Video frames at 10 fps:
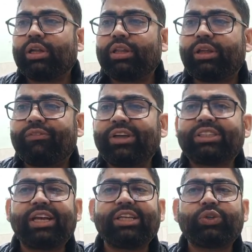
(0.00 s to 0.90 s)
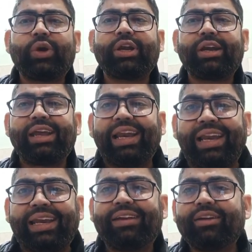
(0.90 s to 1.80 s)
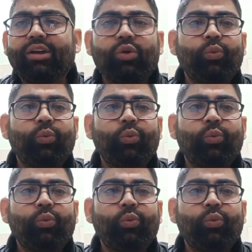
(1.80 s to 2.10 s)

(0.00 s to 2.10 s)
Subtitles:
the Western educated elite,